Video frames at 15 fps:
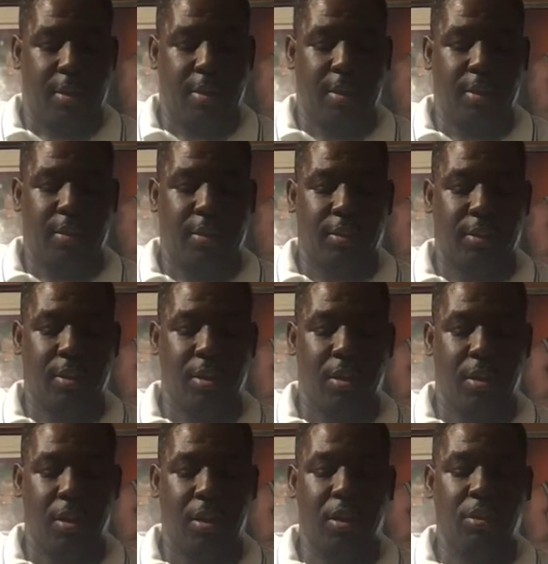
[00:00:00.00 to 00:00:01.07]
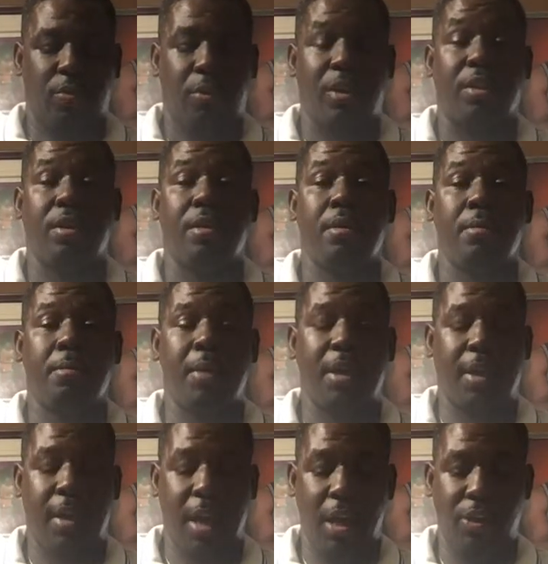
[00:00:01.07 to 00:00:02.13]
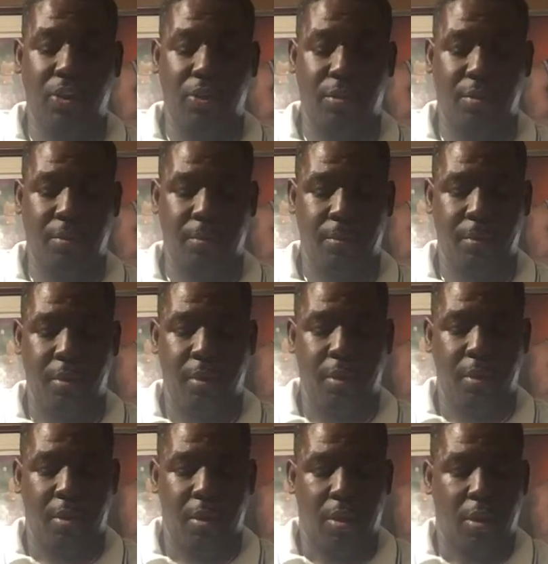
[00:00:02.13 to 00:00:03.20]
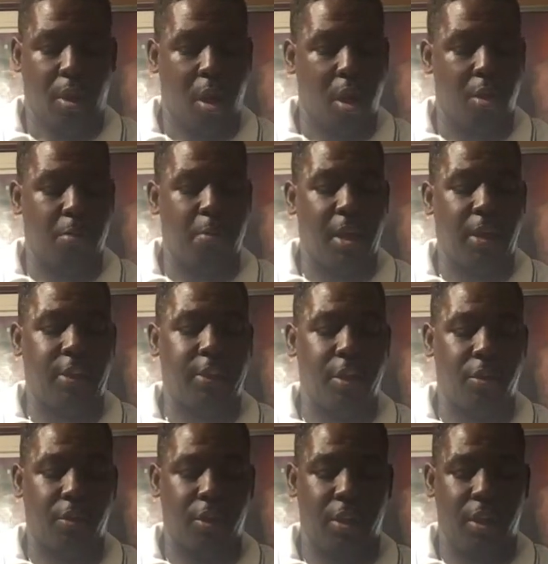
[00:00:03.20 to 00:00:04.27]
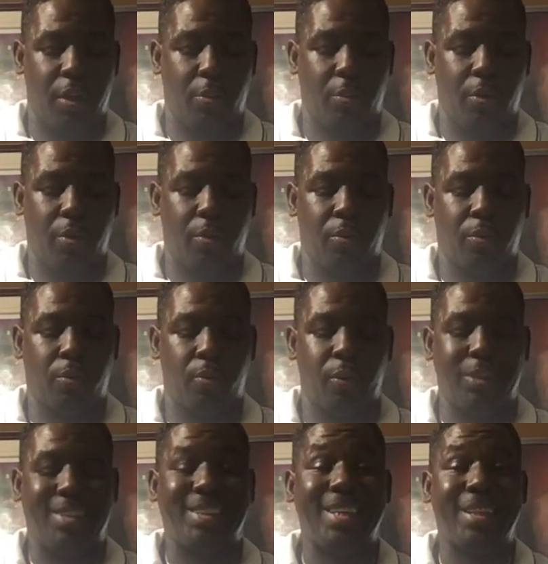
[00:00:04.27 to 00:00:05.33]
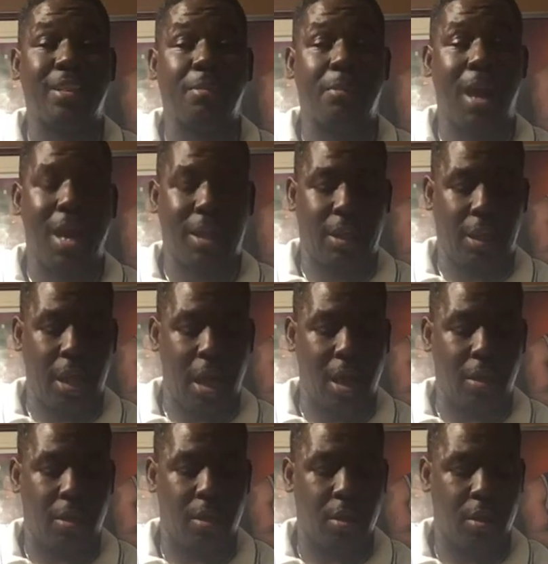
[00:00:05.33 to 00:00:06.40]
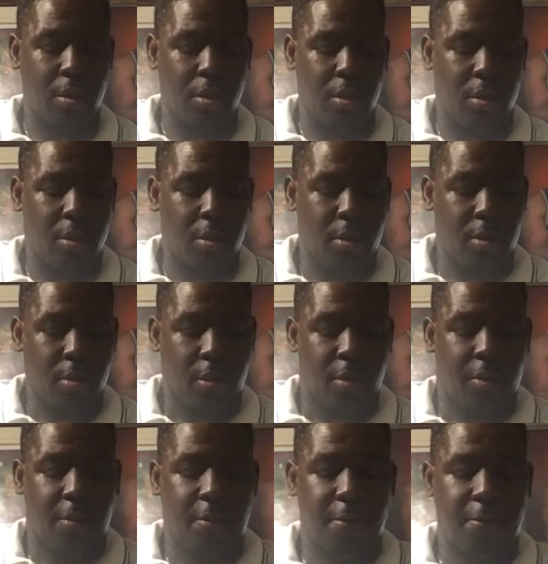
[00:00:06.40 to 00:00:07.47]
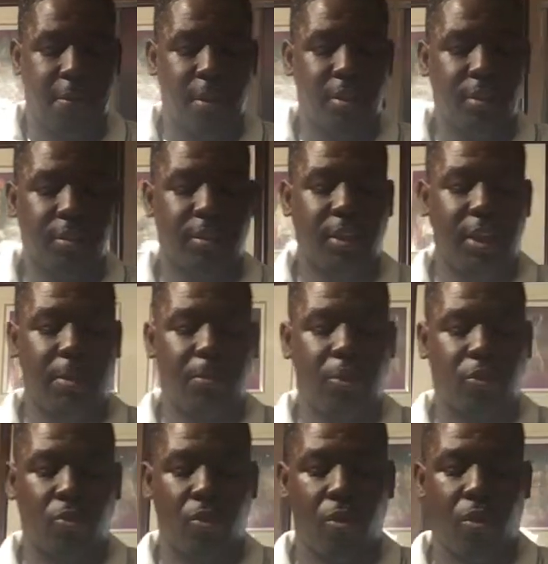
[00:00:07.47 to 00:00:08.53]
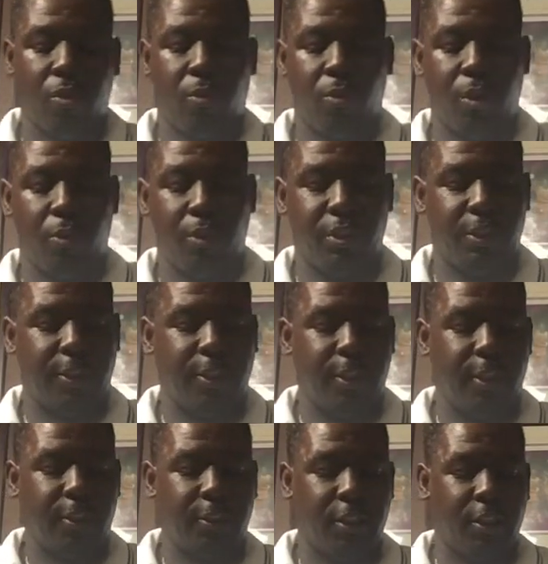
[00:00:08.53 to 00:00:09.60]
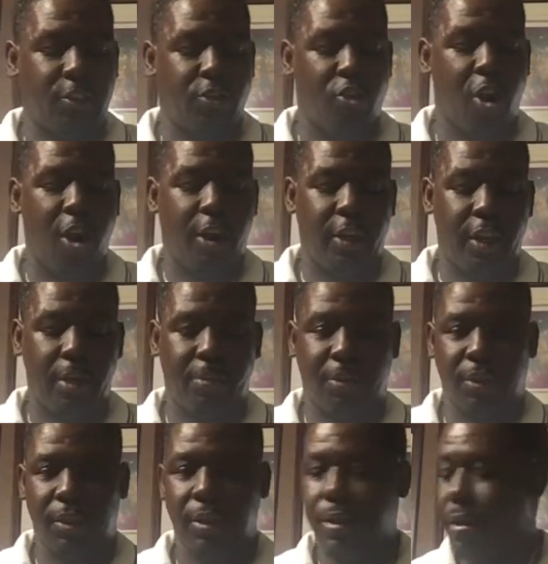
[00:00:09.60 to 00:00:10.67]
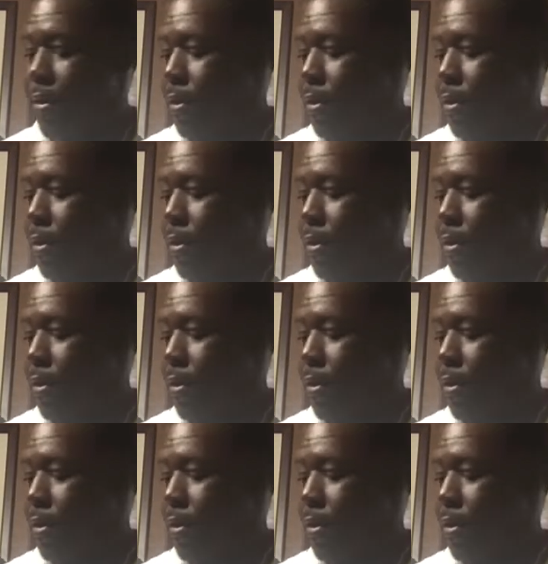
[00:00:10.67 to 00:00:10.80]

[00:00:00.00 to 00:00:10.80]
this is with medication called melatonin. It will reset the body clock. The fifth sleep disorder we will discuss is narcolepsy.